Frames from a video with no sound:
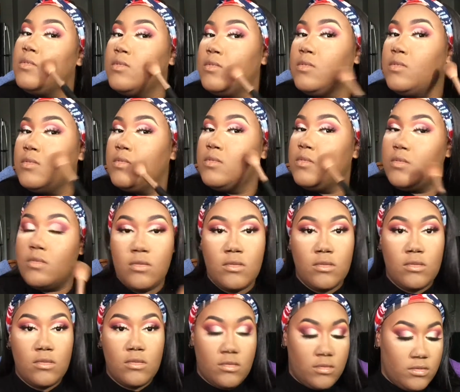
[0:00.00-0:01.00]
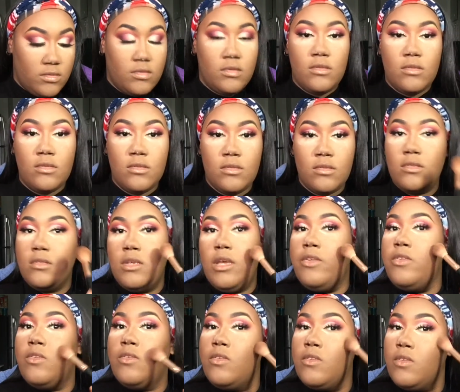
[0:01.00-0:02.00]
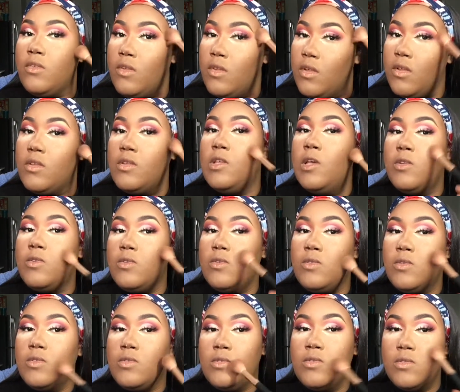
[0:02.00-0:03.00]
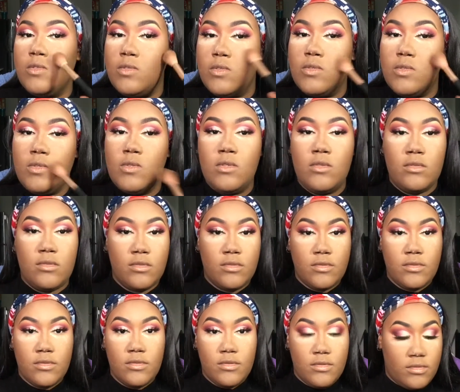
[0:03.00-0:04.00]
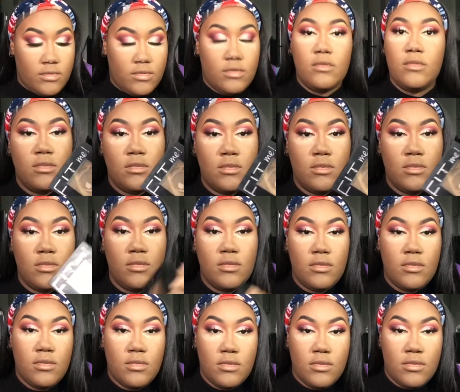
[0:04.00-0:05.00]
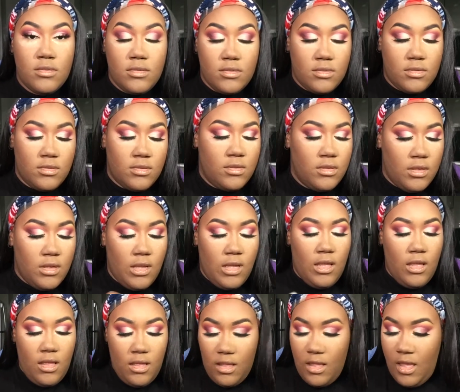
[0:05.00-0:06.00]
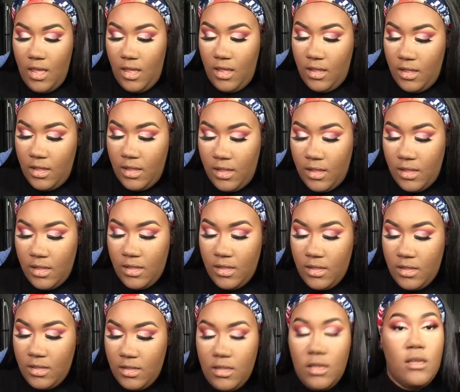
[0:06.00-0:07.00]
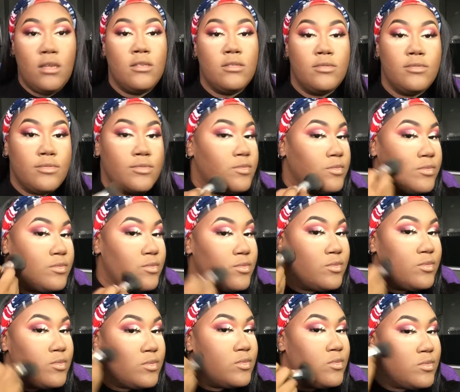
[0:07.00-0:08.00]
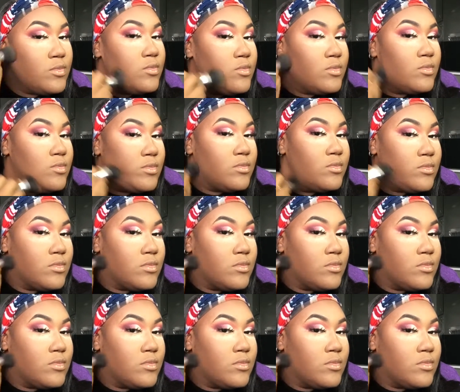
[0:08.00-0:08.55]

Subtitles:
I think that's the medium to dark palette, I believe. And it's cheap and it's like one of my favorites.